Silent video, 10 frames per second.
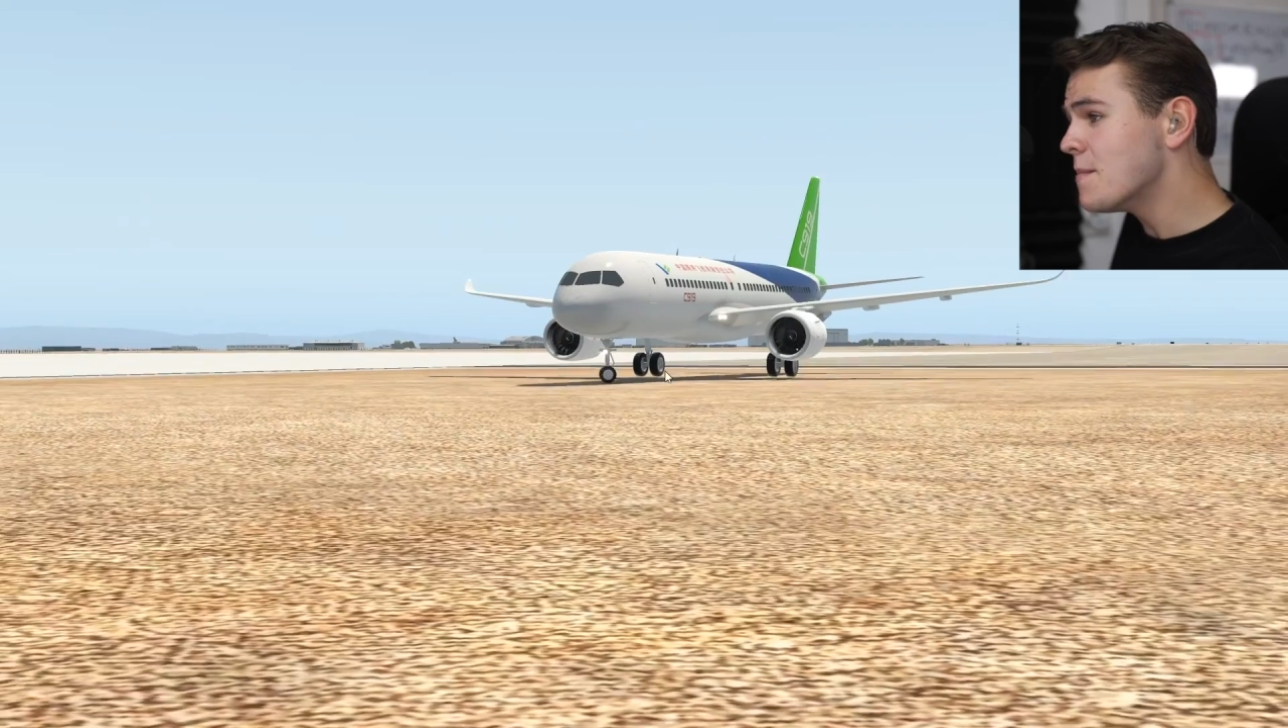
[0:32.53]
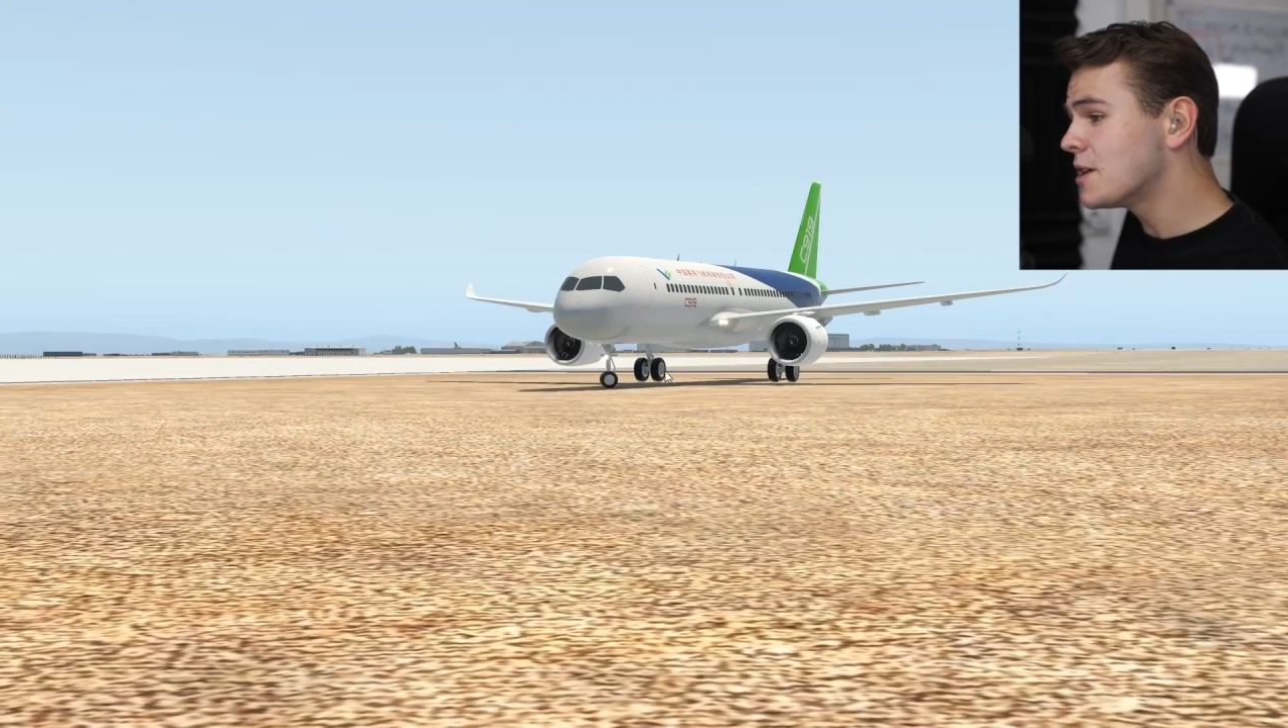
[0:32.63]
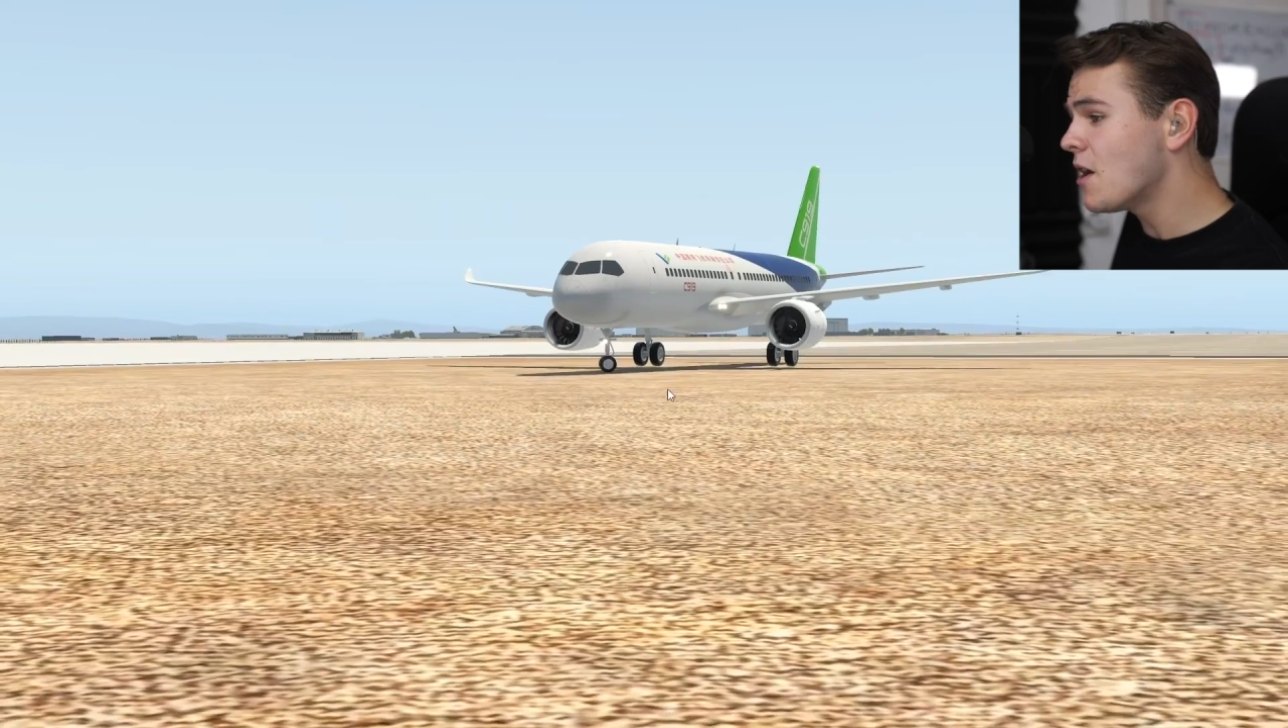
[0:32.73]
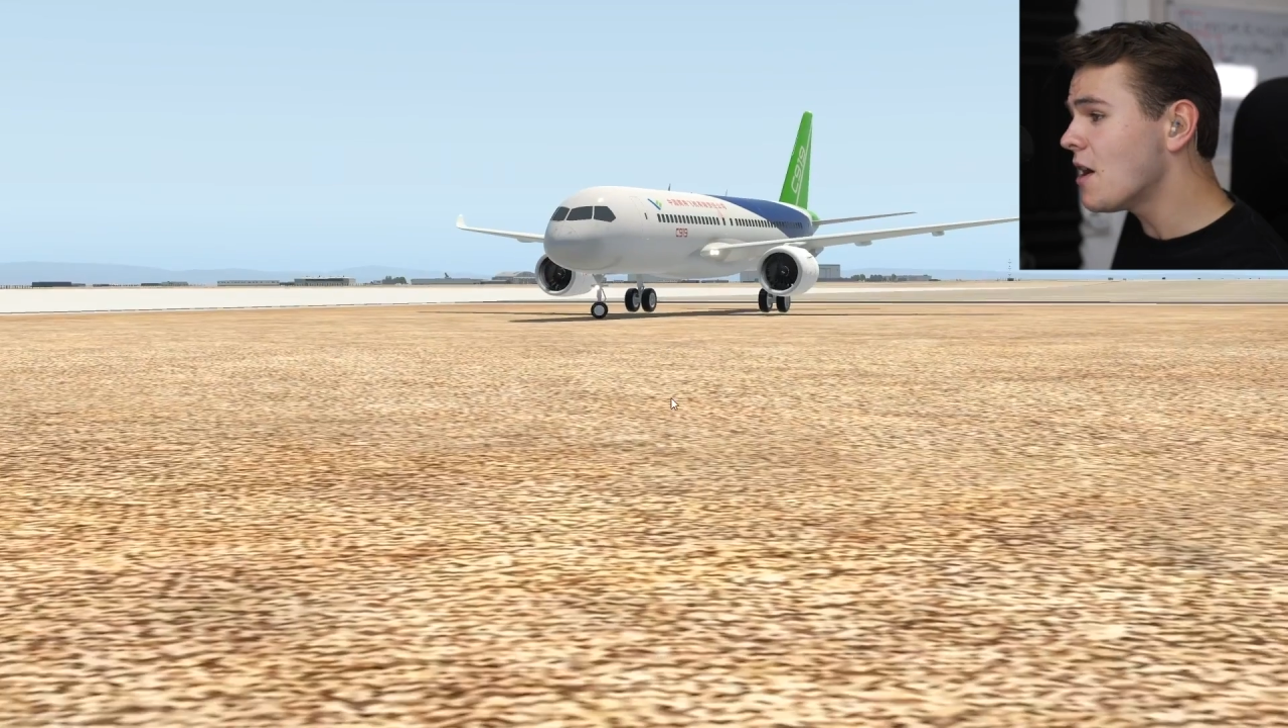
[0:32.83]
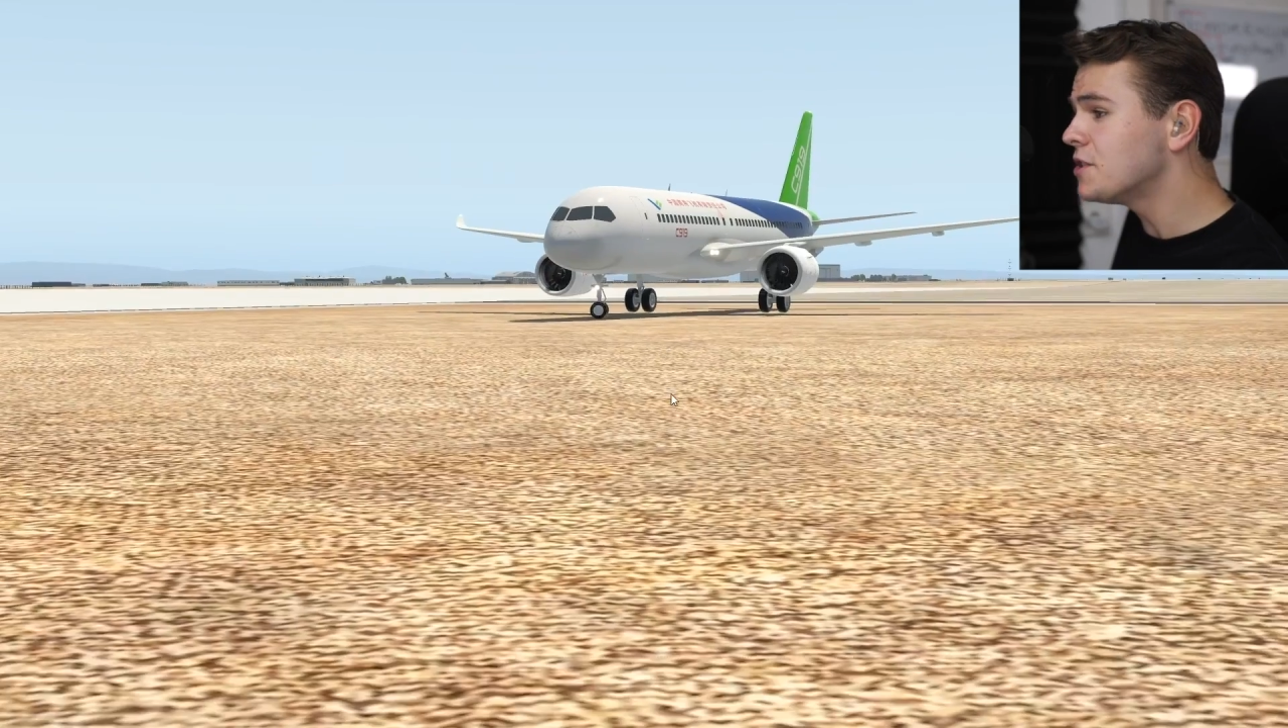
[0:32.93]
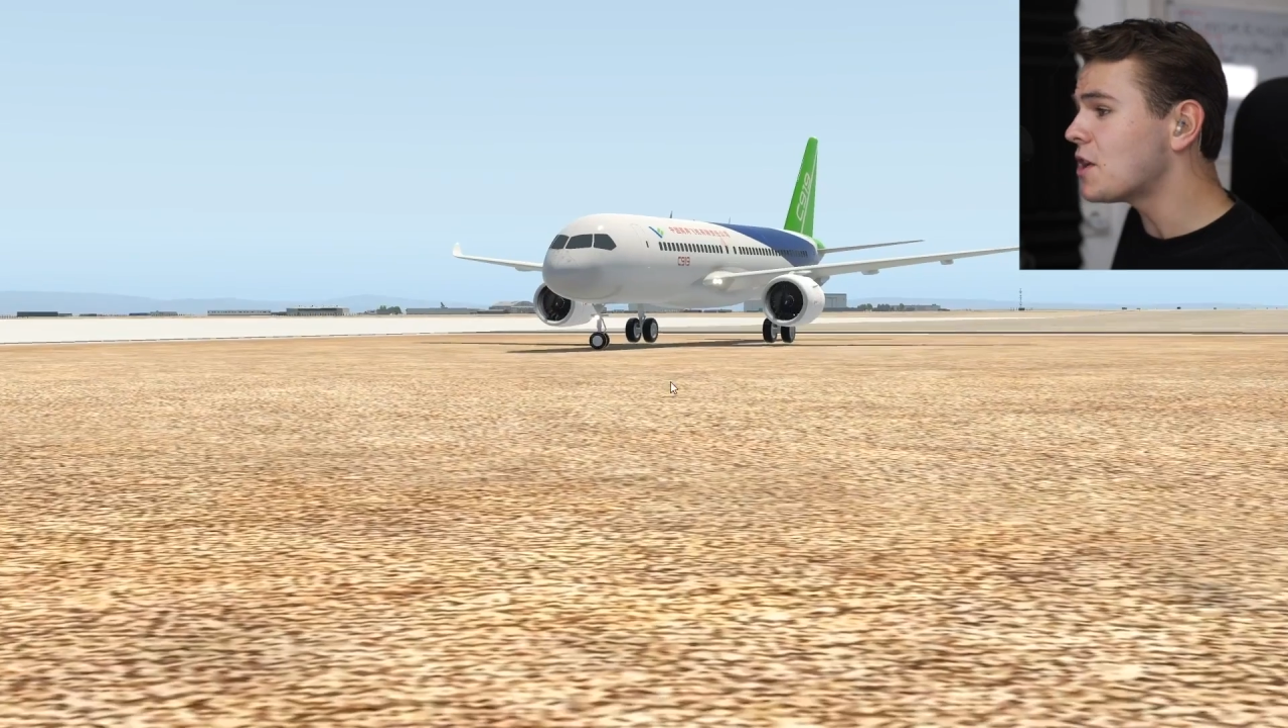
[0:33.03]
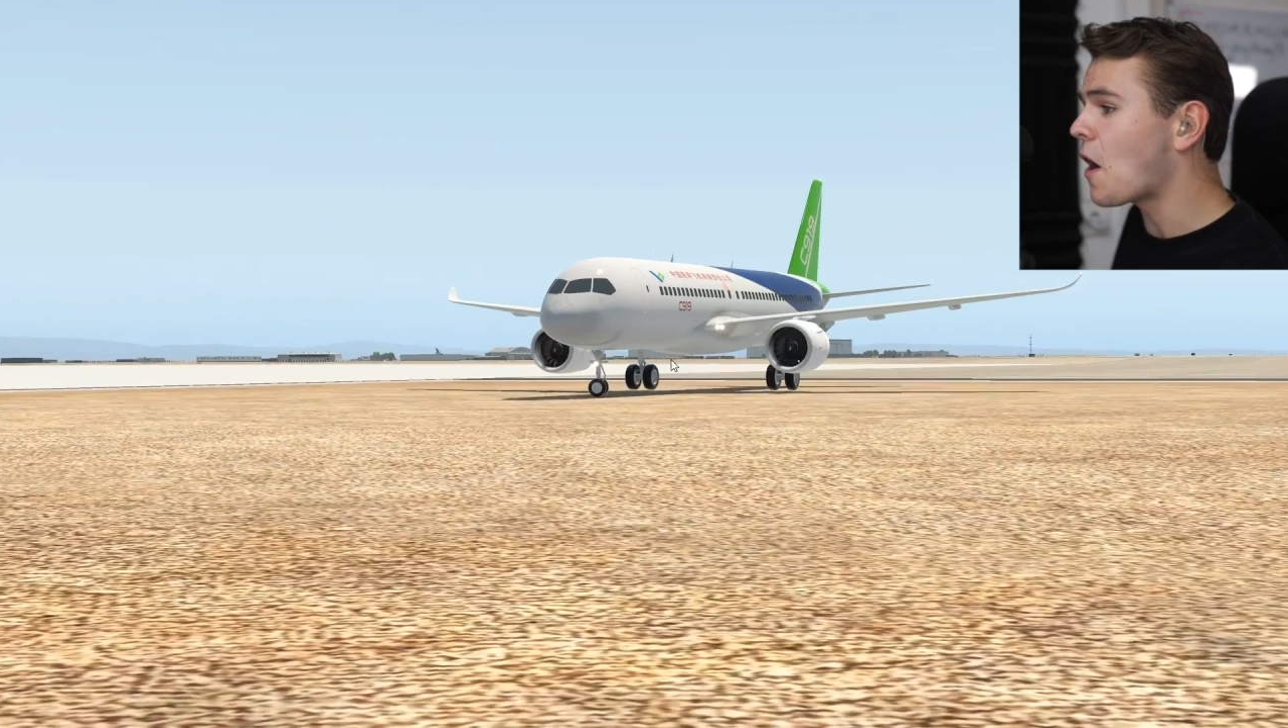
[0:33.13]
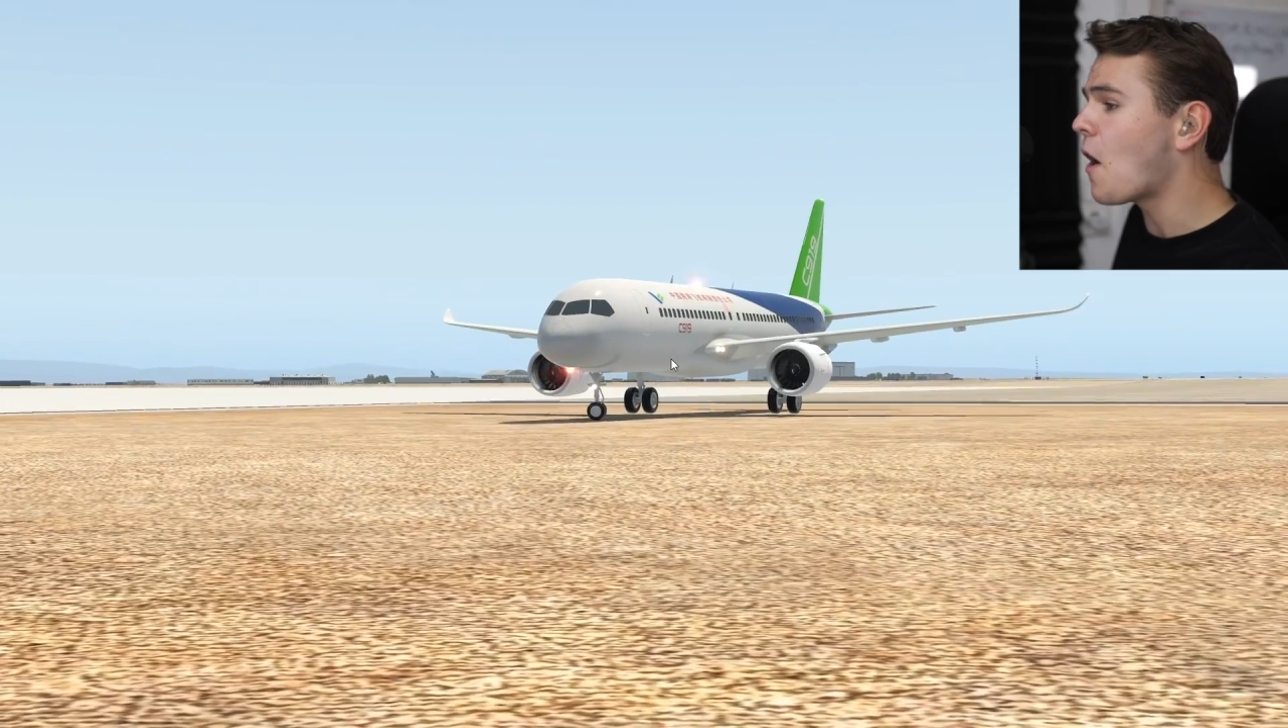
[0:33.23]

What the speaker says: because